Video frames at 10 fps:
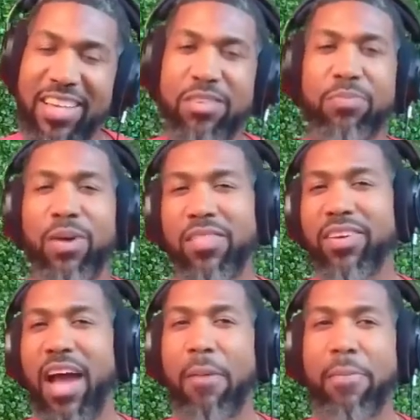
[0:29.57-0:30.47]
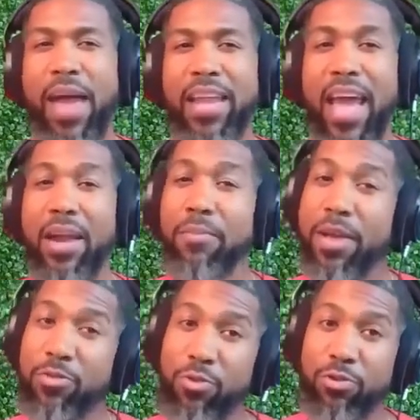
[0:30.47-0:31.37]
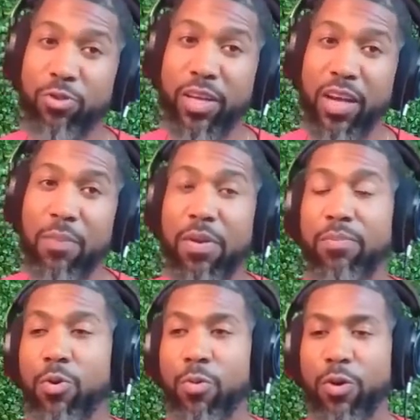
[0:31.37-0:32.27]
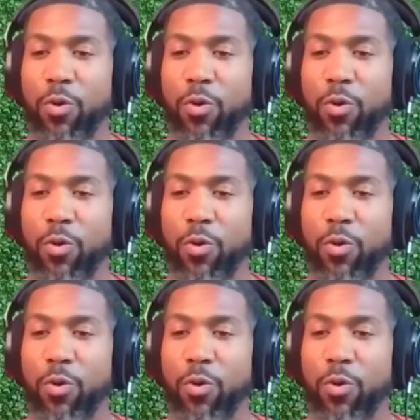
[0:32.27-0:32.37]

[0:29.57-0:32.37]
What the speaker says: is a brother I met at a men's retreat up in Boomer,